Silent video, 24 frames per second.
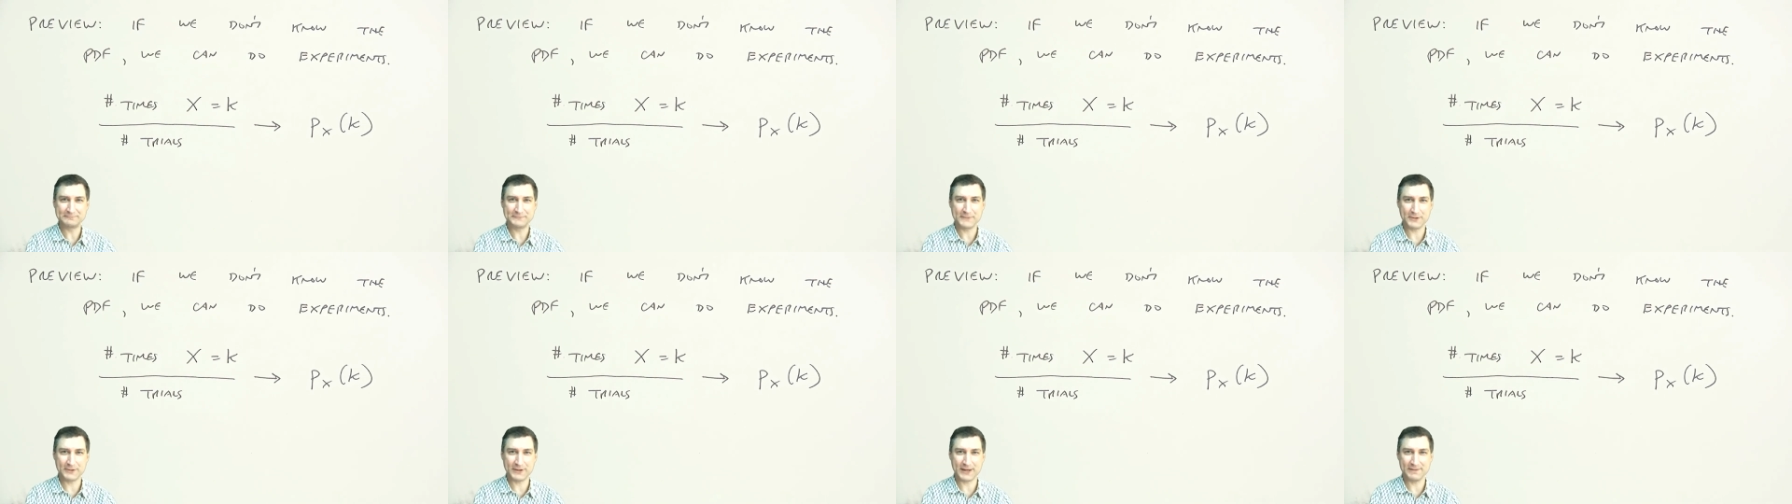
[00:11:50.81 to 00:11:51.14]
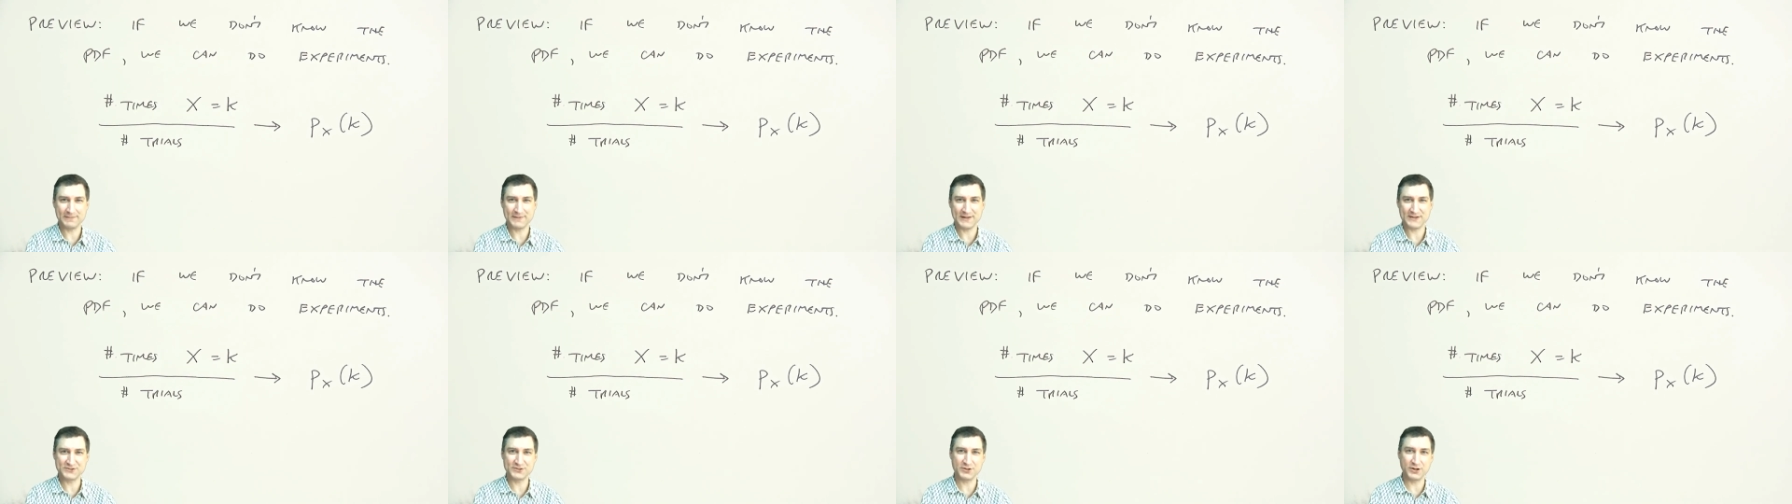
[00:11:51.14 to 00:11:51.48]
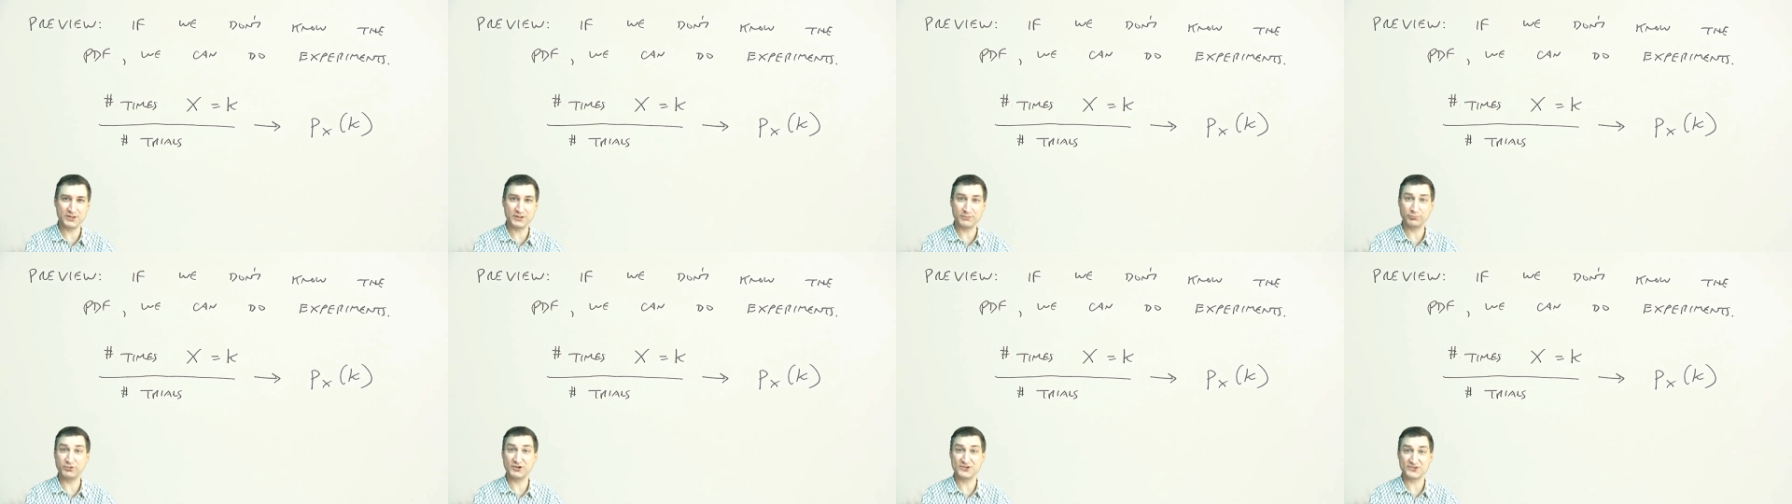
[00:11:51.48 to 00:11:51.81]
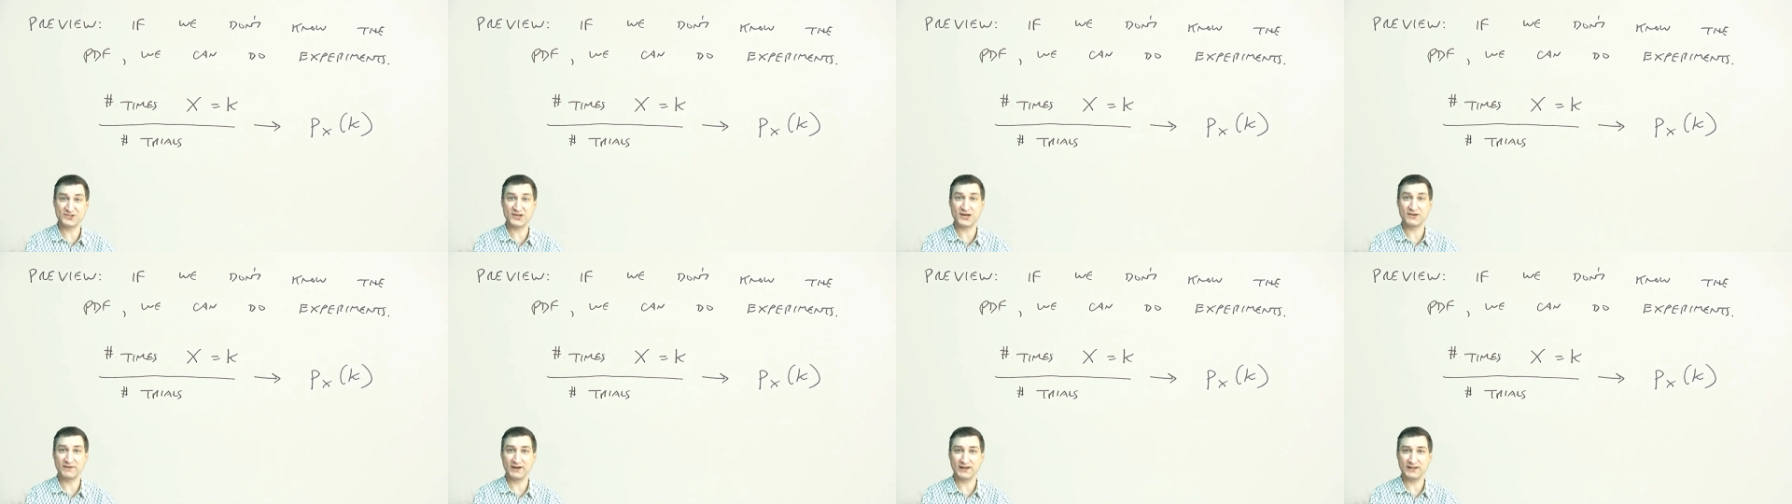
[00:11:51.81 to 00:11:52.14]
Okay, that's called the
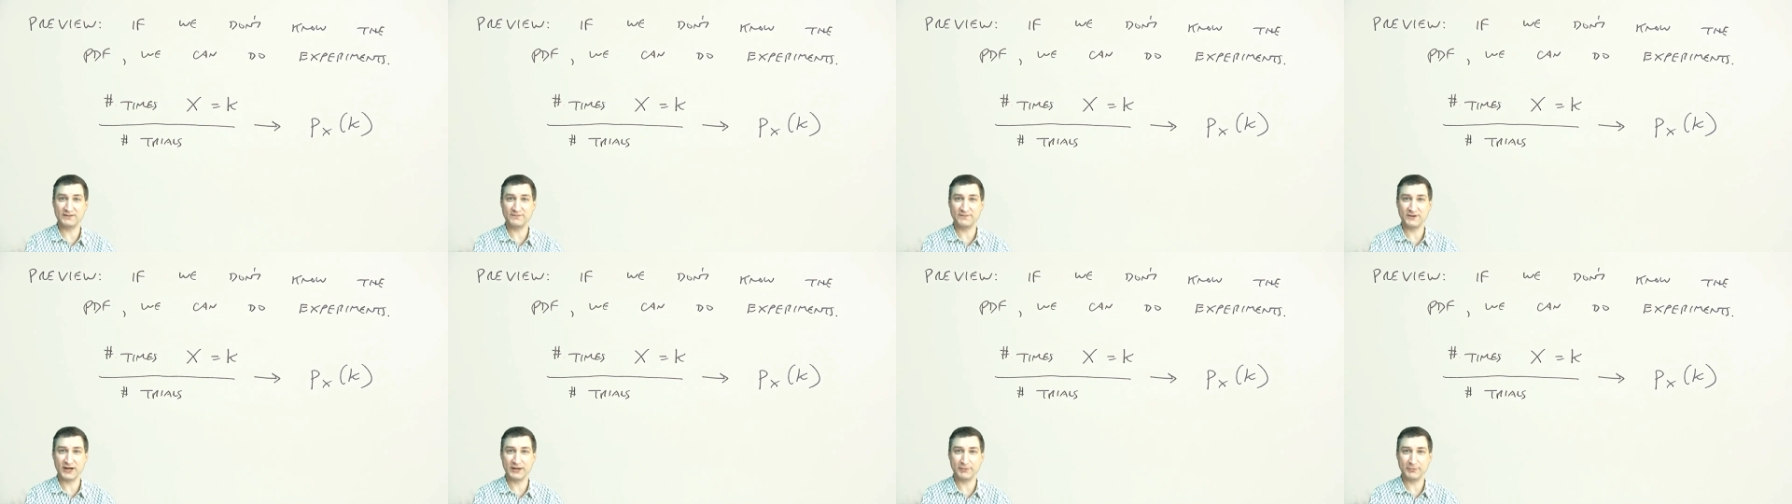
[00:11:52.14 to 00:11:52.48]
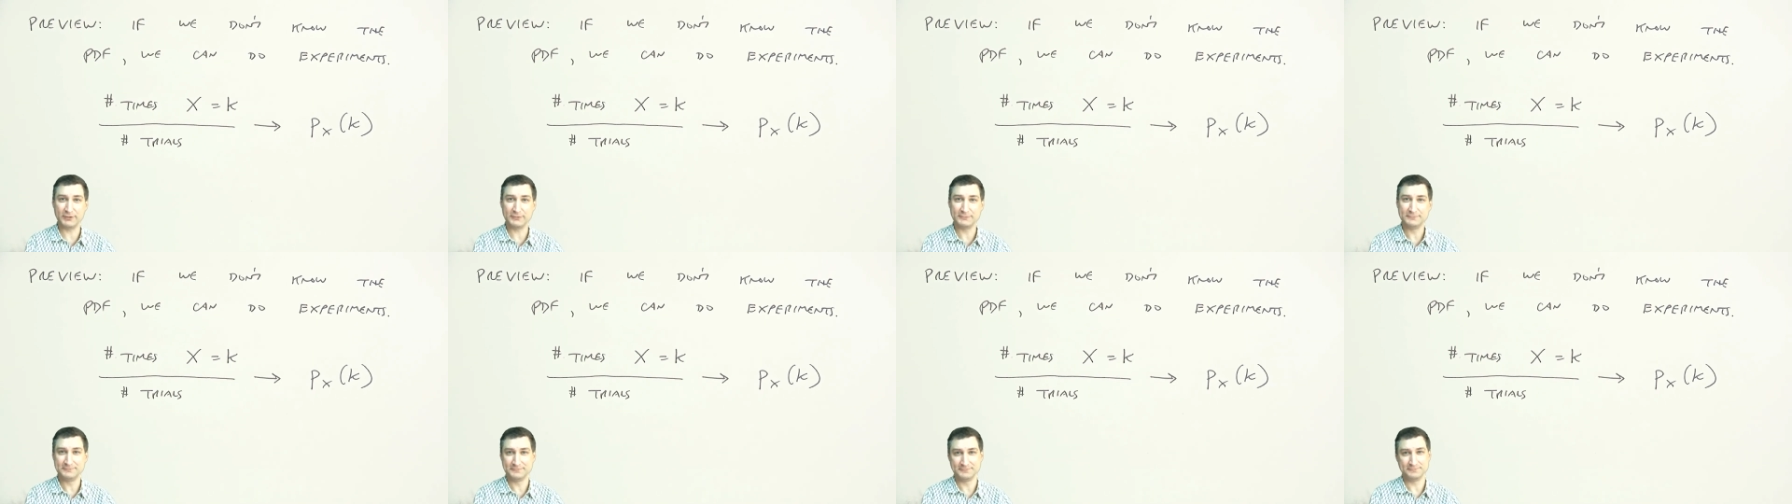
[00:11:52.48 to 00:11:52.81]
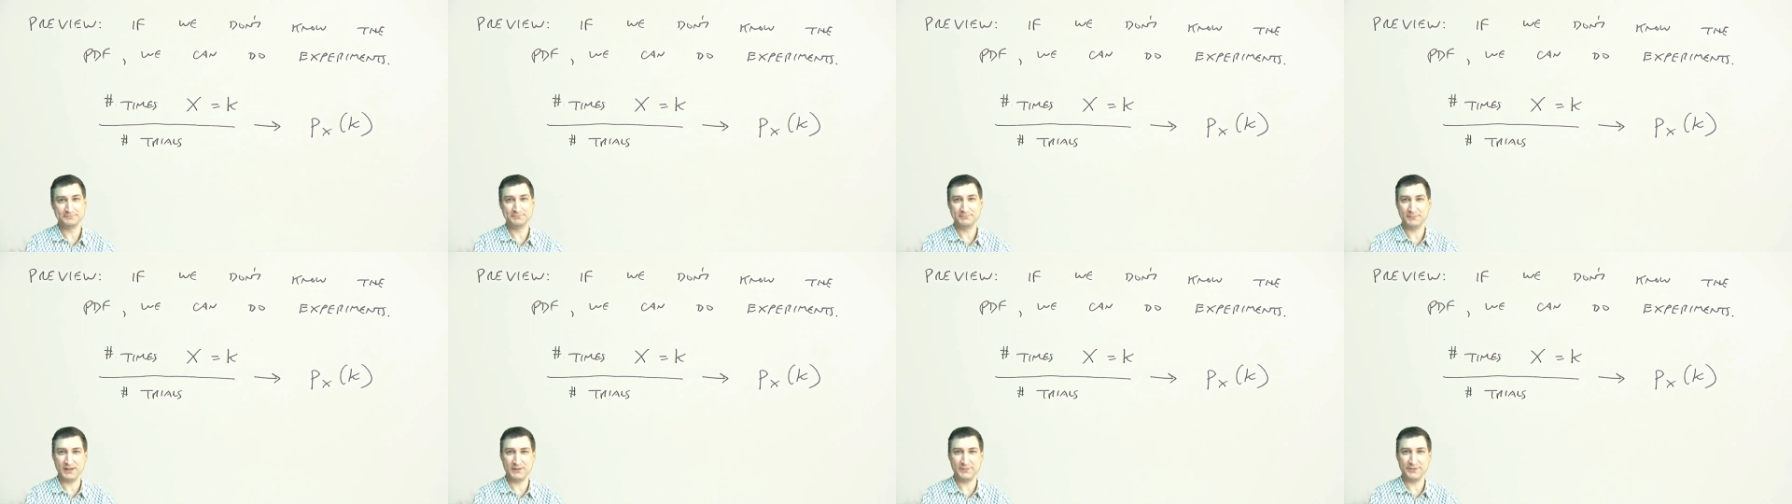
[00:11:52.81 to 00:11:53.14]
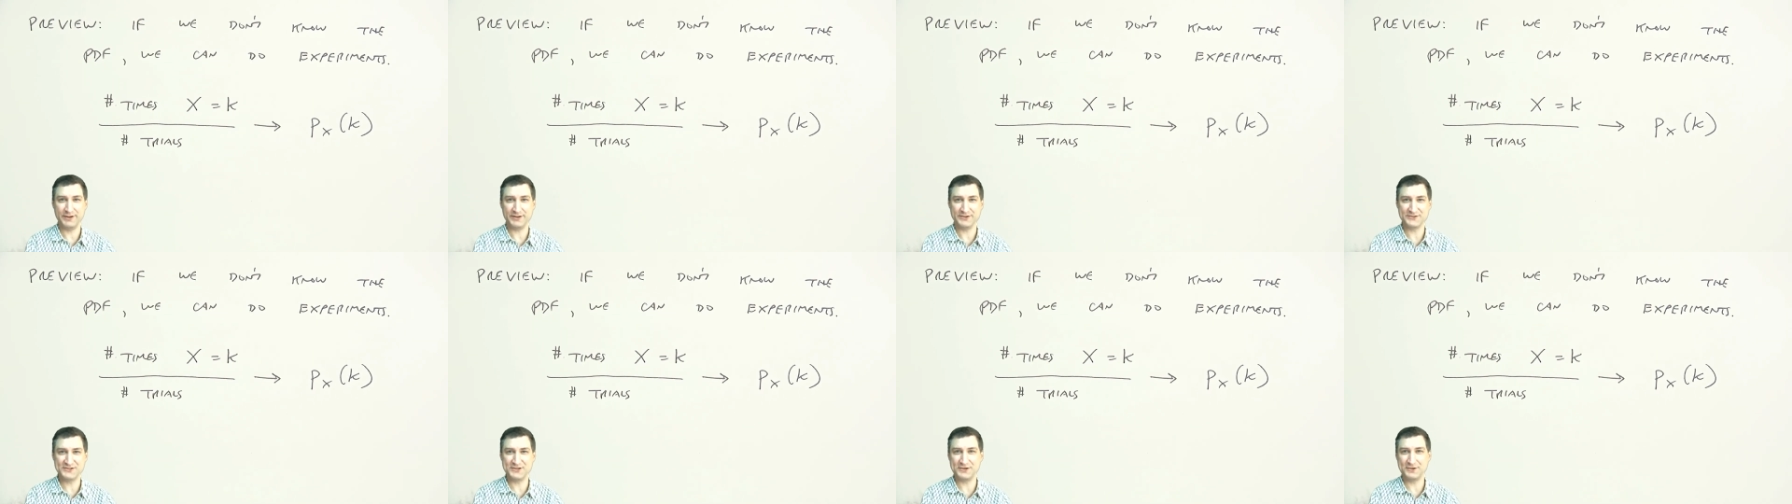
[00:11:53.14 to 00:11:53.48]
Poisson random variable. Maybe
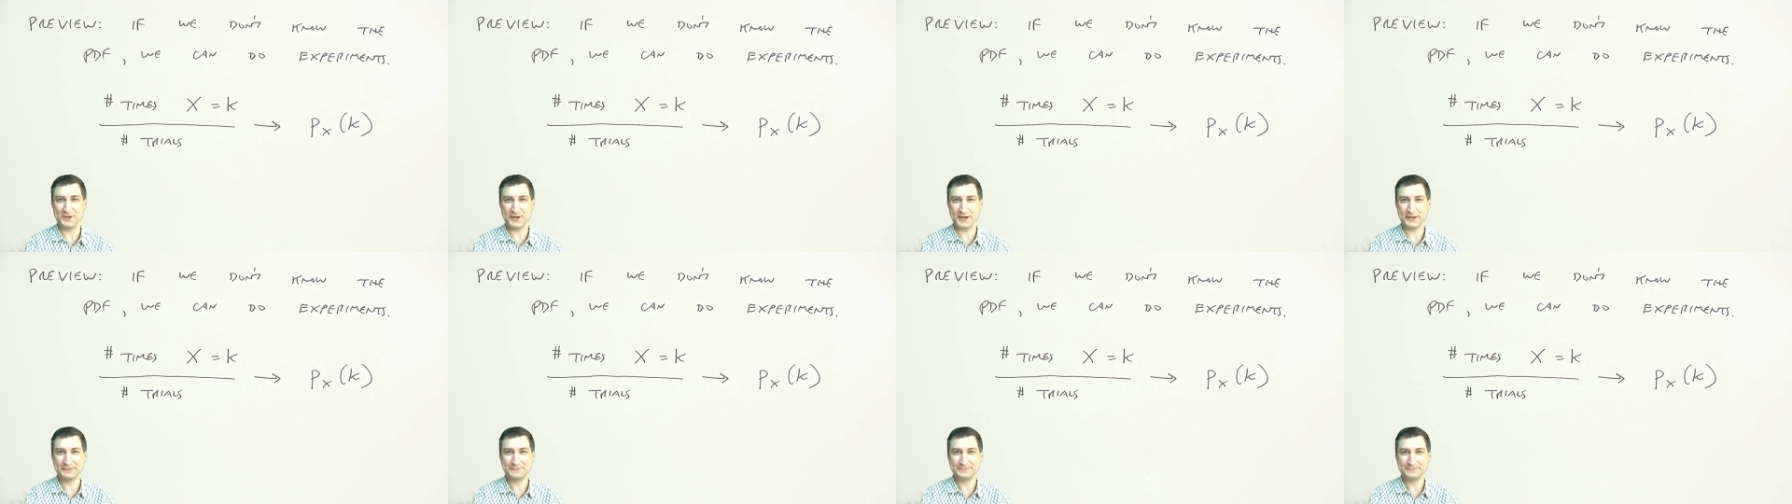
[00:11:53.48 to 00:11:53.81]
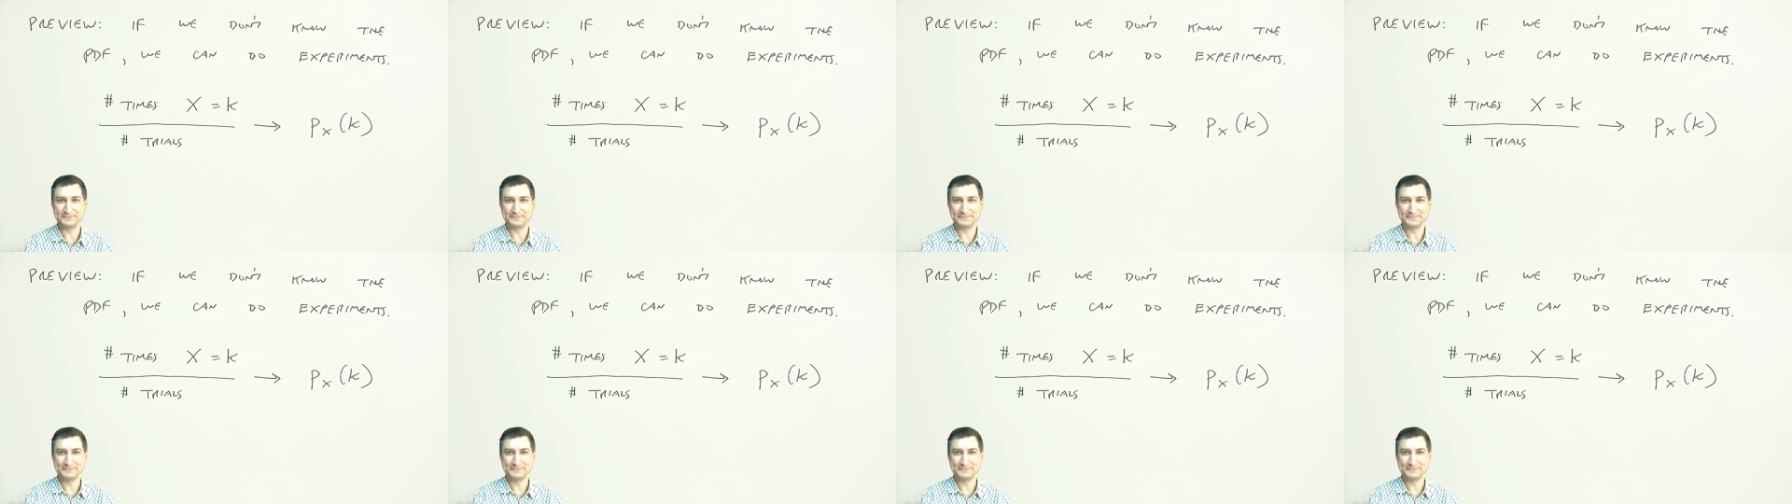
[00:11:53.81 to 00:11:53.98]
I'll see you there.